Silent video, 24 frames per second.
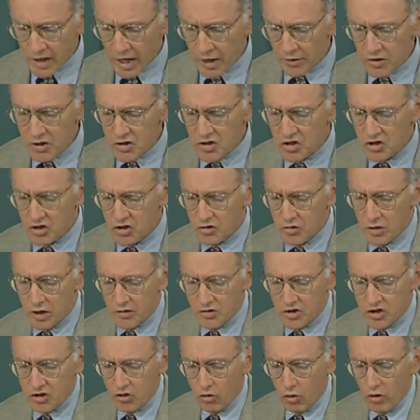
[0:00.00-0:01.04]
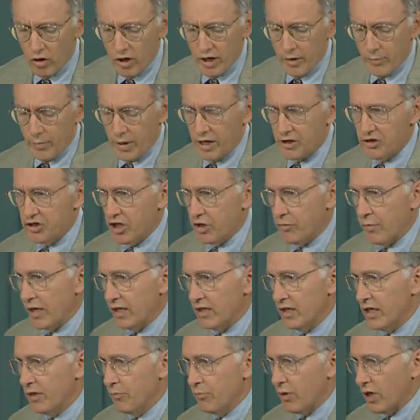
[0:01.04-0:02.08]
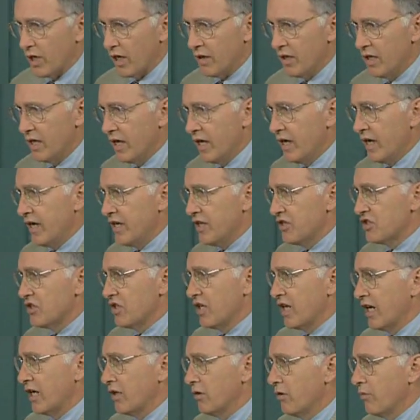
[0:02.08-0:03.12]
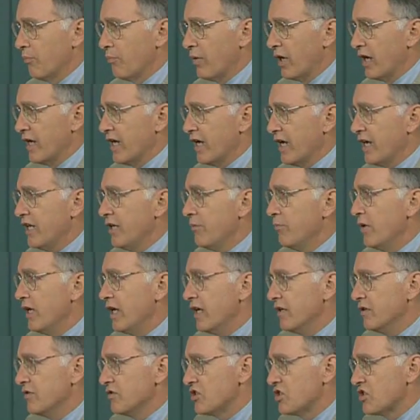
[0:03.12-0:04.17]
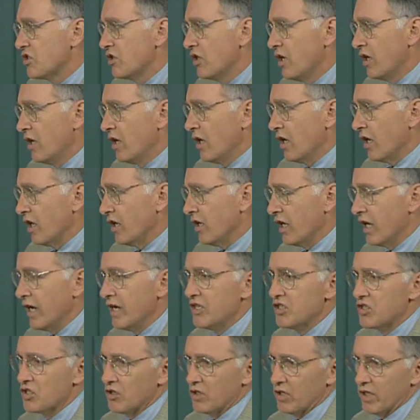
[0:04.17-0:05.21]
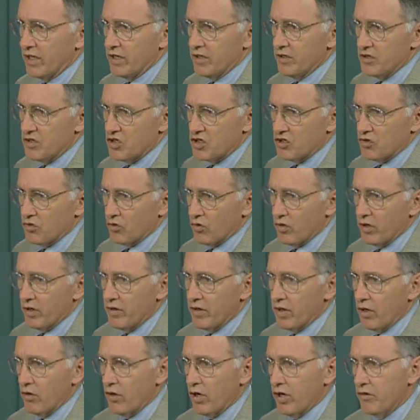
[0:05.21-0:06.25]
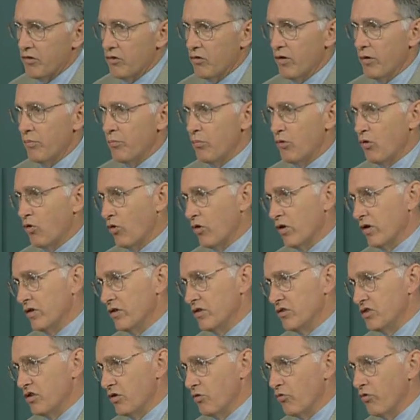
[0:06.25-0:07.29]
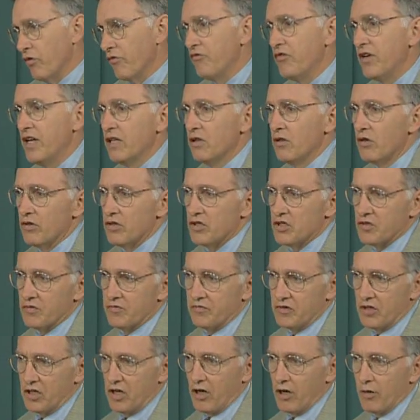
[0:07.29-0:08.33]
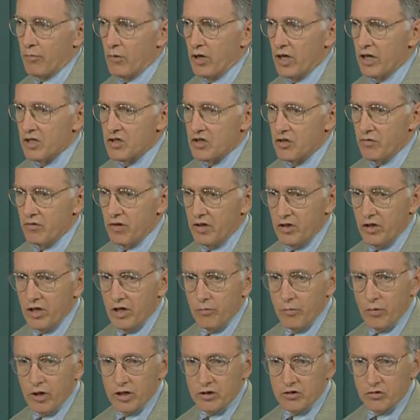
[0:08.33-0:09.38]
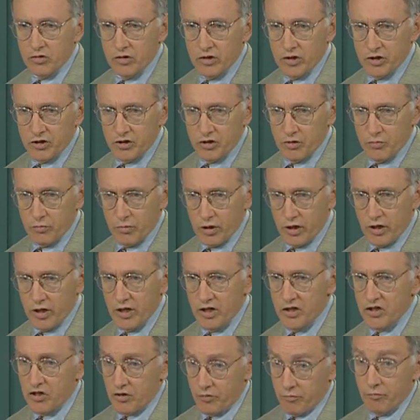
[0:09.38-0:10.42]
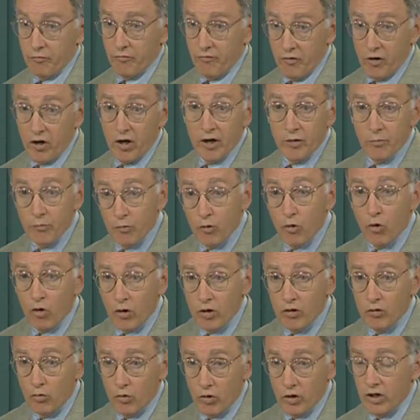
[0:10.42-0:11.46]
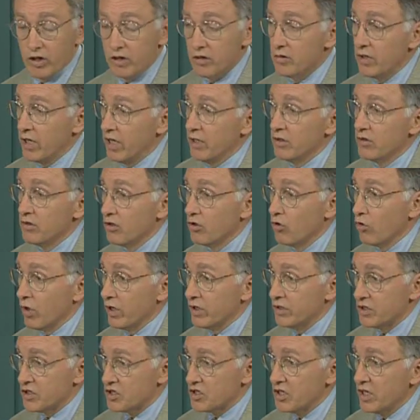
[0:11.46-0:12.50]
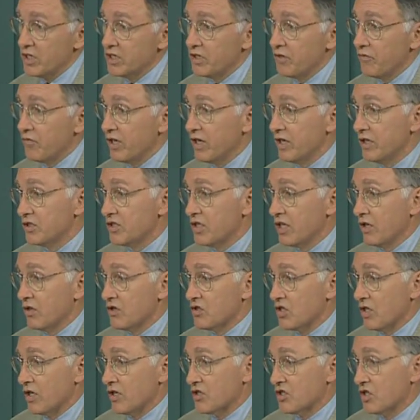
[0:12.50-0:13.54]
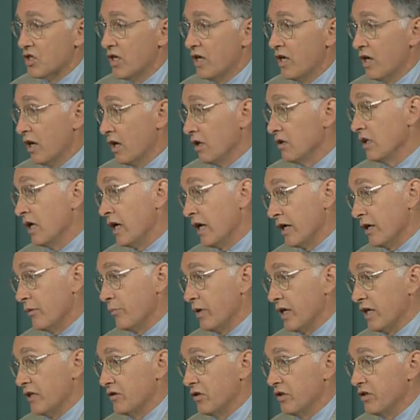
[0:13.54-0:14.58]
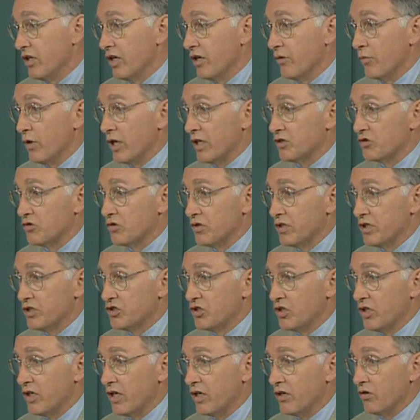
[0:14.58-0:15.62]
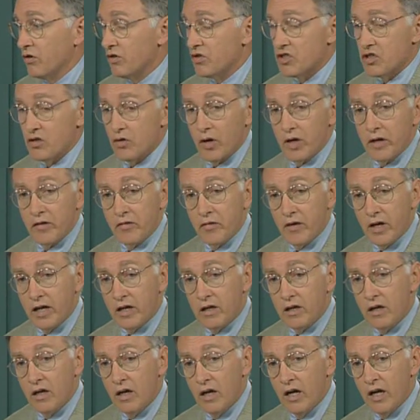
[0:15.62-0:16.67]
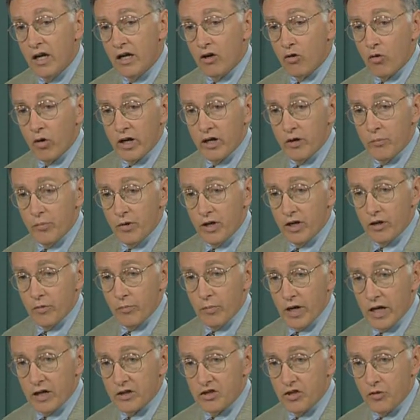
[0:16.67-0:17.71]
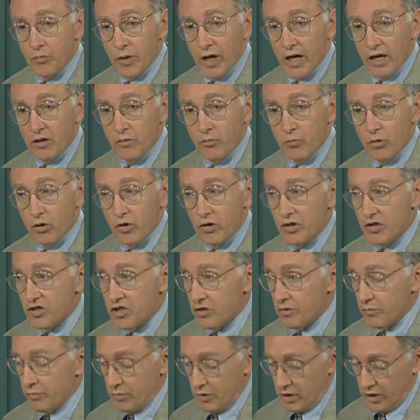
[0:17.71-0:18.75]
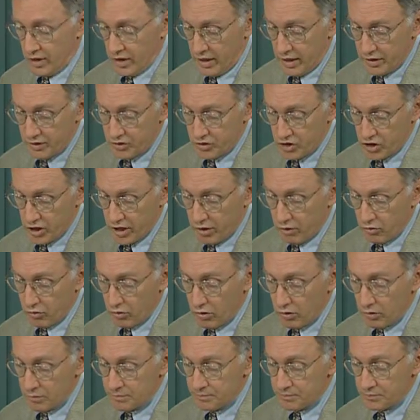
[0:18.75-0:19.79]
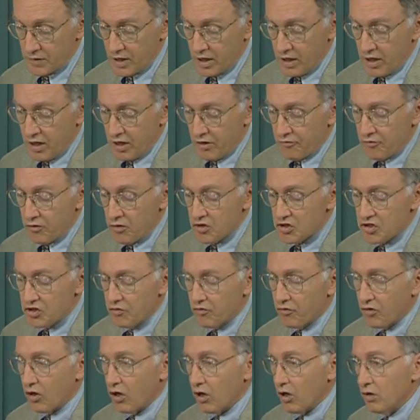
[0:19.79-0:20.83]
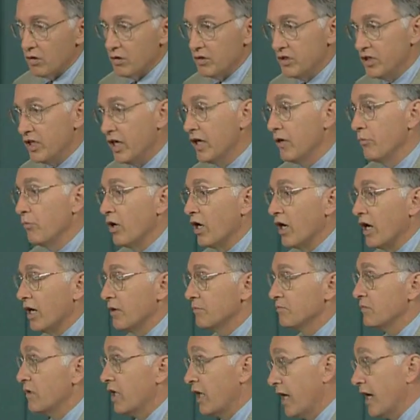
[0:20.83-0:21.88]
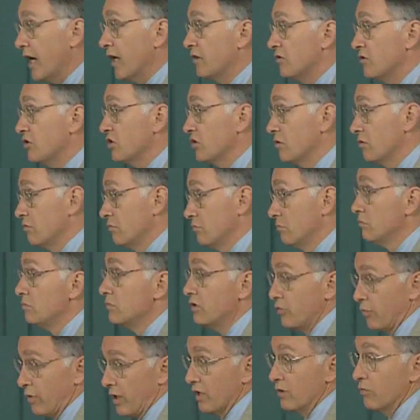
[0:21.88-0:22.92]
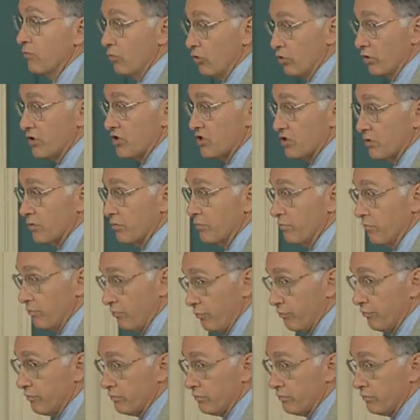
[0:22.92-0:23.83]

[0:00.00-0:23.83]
Now, this story about Jigme Lingpa is not by any means an isolated story. There are other important revealers of termas in the Nyingma tradition, but it is a very important one and quite distinctive, and it tells us a lot about the Nyingma tradition and also, I think, quite a bit about Tibetan Buddhism in general. First of all, Nyingma and Tibetan Buddhism,